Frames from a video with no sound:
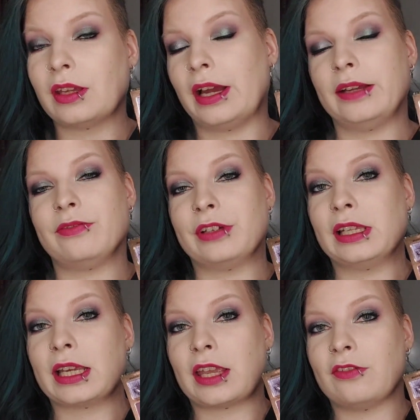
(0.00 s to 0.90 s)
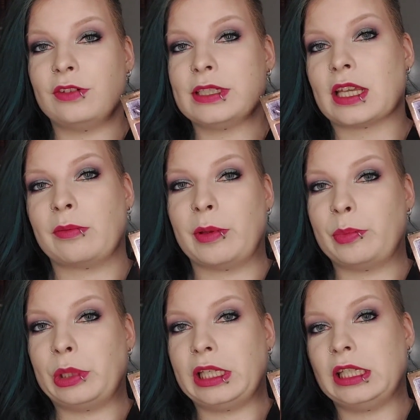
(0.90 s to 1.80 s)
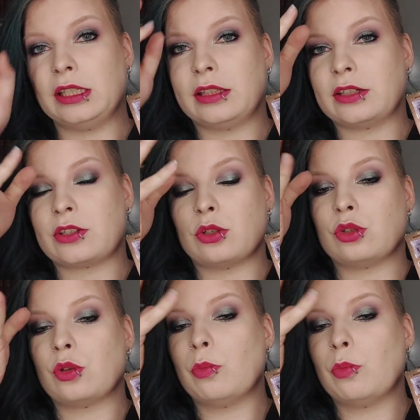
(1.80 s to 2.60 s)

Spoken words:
I feel like every time I blink there's just